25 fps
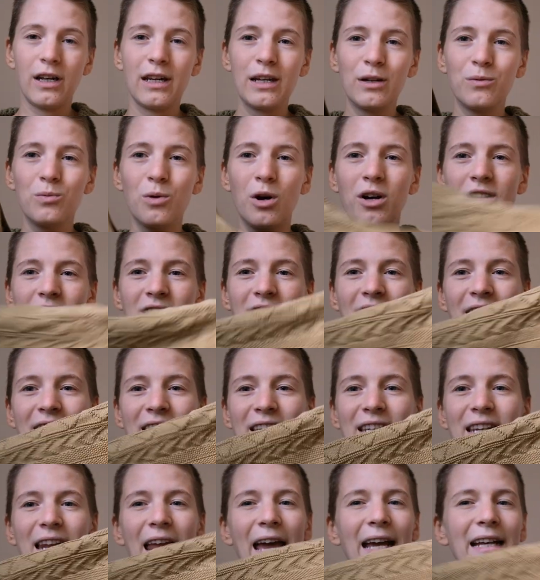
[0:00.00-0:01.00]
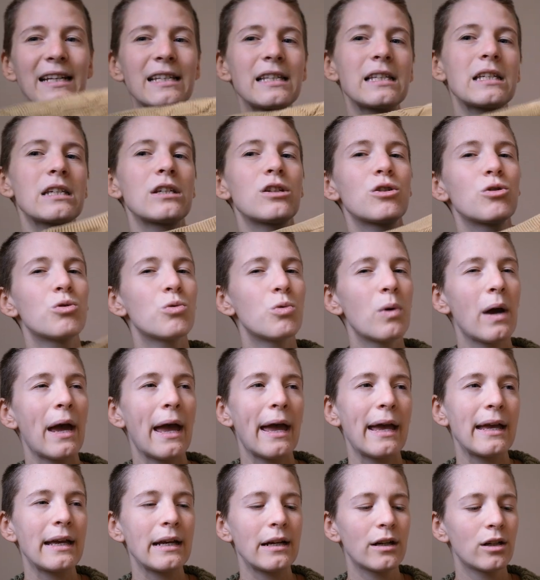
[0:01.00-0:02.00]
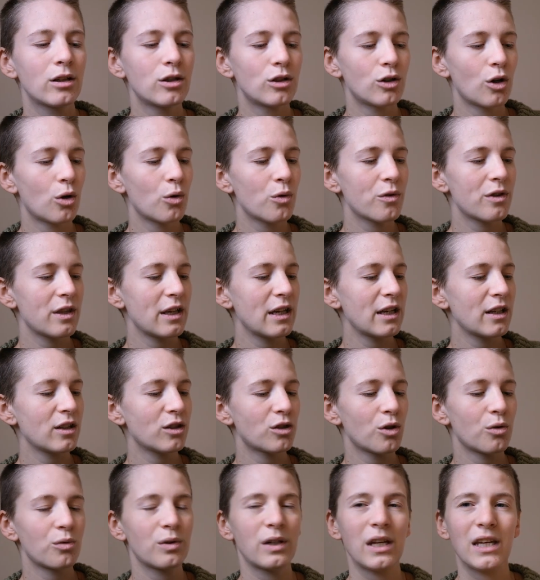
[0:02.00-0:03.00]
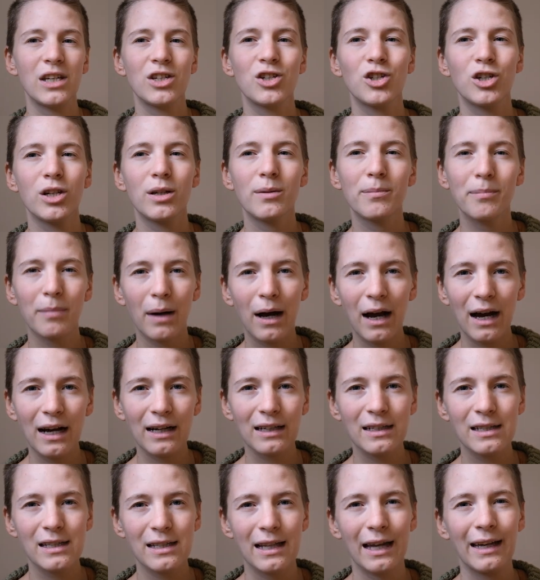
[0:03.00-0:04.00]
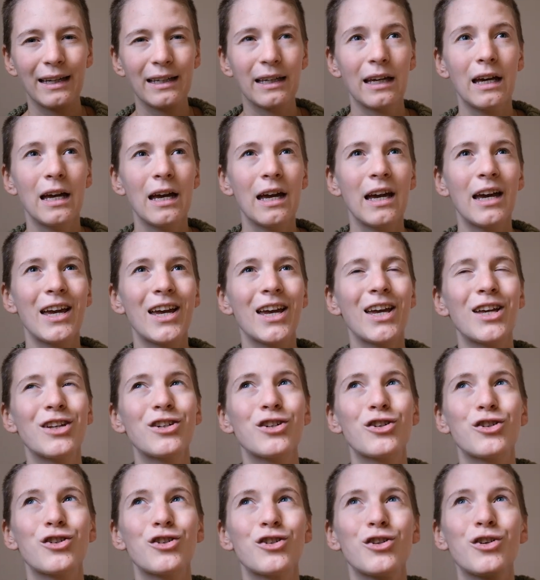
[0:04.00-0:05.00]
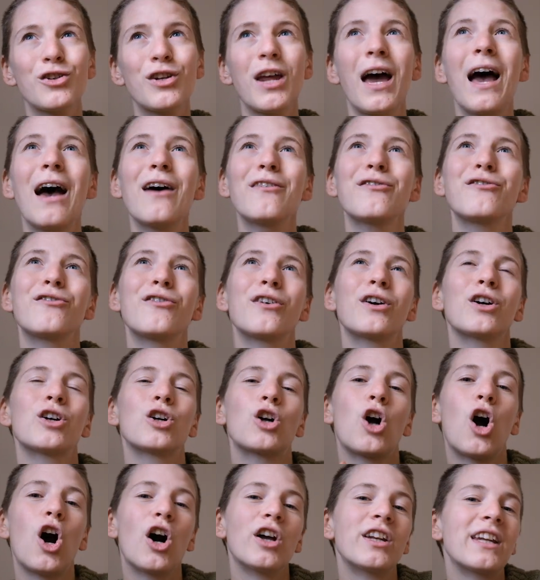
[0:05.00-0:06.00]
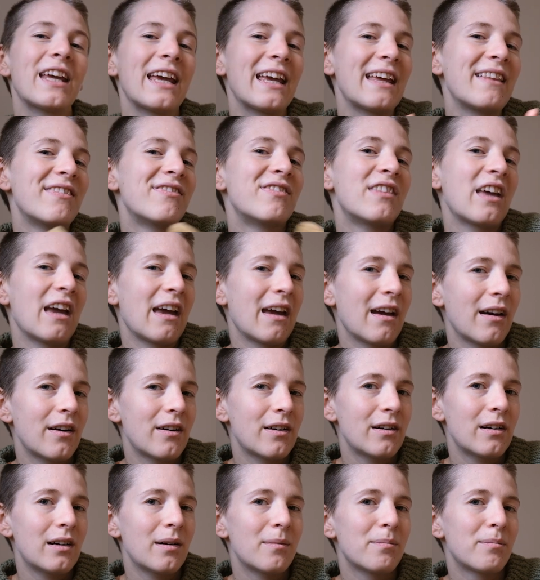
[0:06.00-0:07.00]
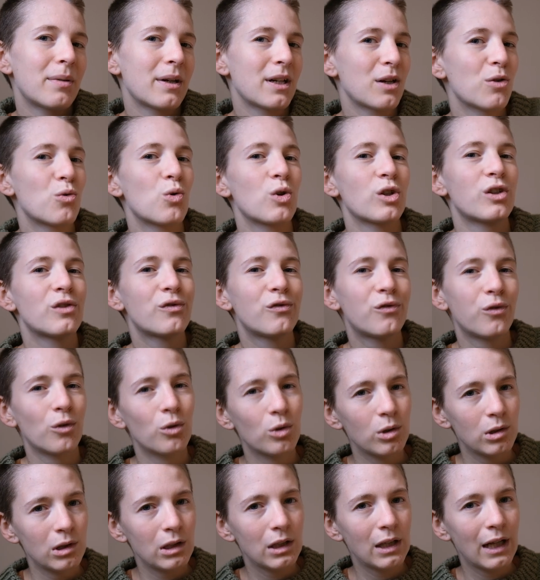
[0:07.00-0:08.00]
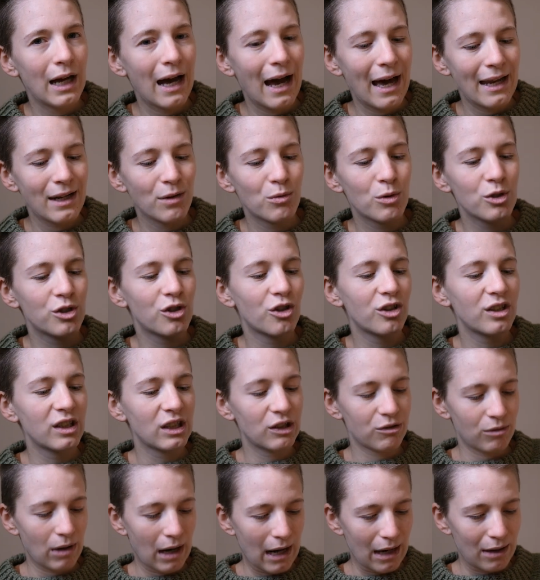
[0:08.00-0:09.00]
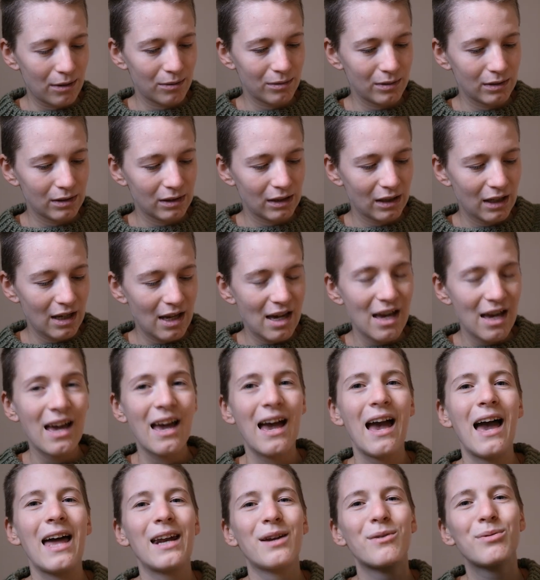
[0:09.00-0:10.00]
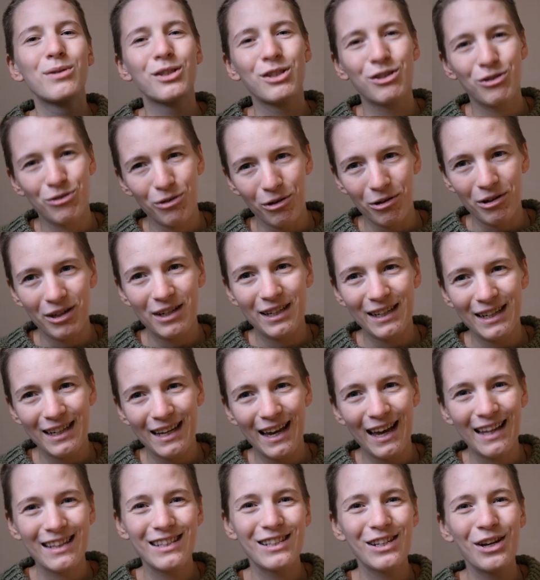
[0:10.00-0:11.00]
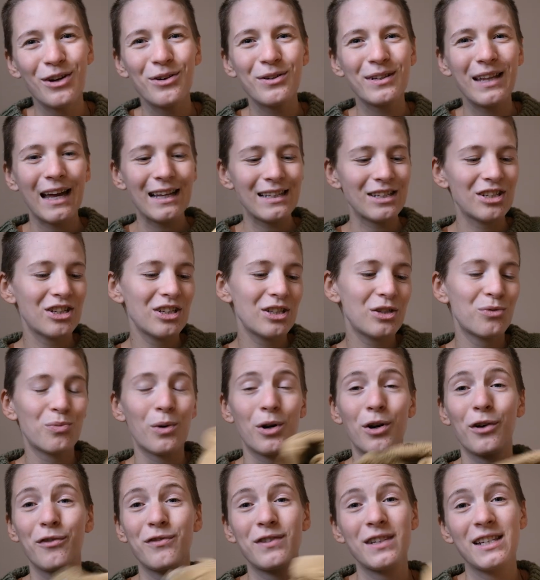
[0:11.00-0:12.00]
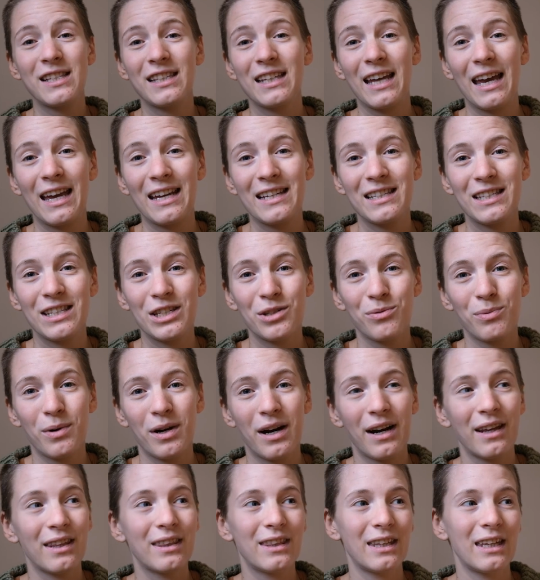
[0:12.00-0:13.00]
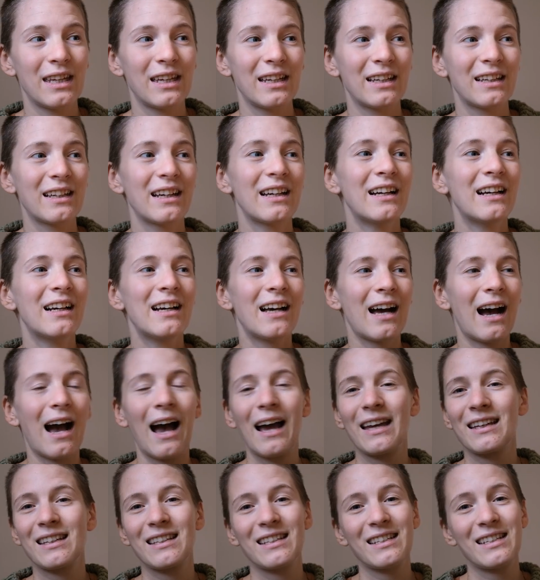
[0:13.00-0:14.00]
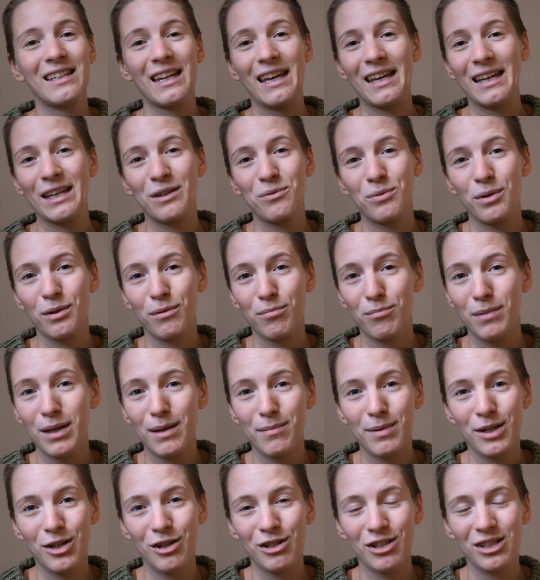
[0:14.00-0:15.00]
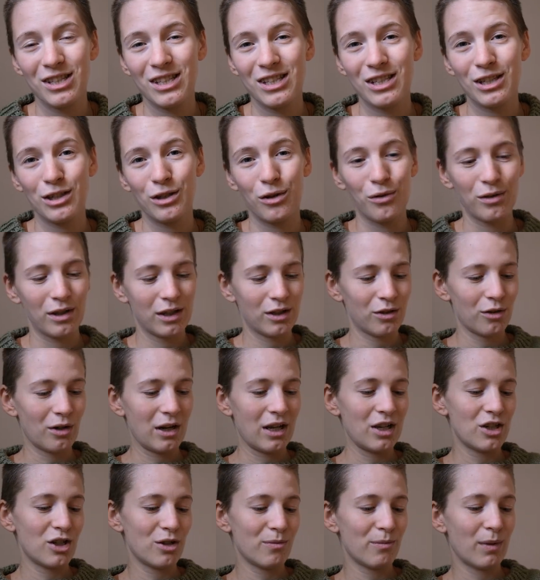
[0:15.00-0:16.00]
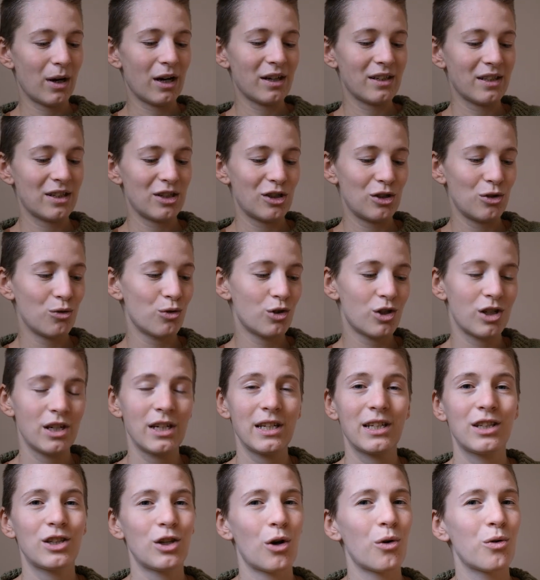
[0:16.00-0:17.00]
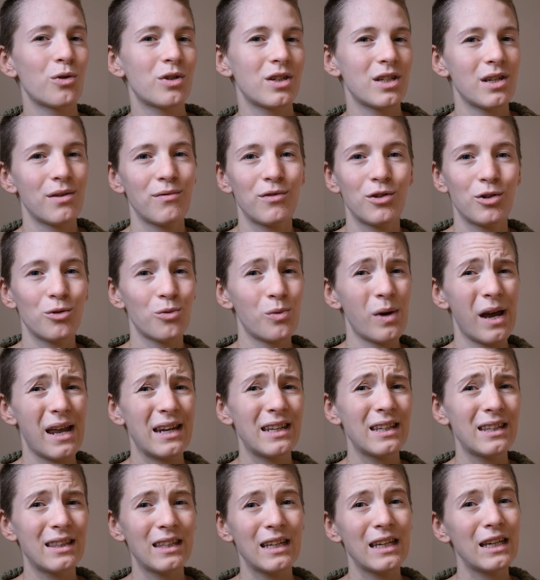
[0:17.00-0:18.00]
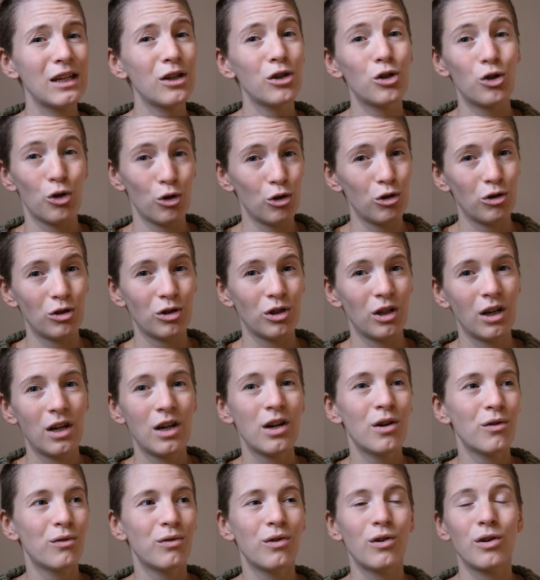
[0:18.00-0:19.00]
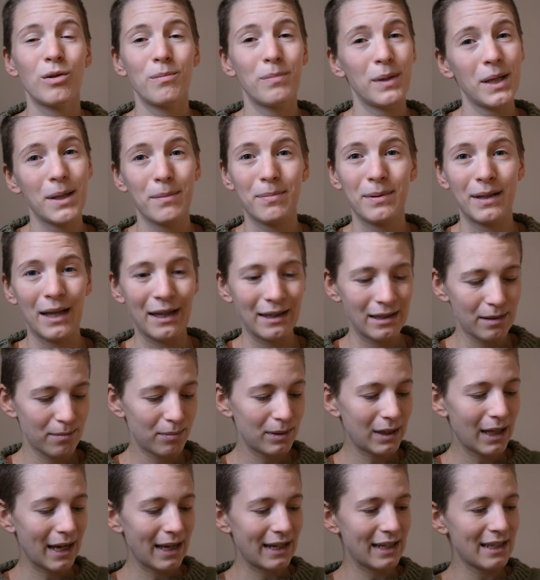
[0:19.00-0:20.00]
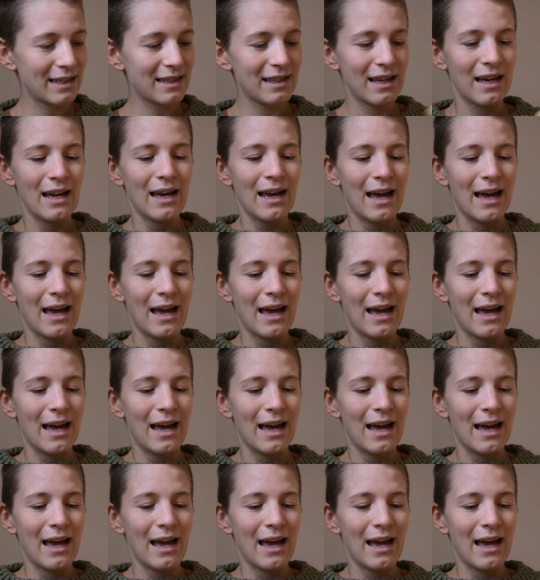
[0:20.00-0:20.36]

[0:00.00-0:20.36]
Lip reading: It was next to a clothing donation box. Like, it should have gone in there, but it was full and it was on the ground and it was dirty. And so that's just one of these cases where I think I can take it with me because these clothing donation boxes usually don't even do anything good for people and the planet.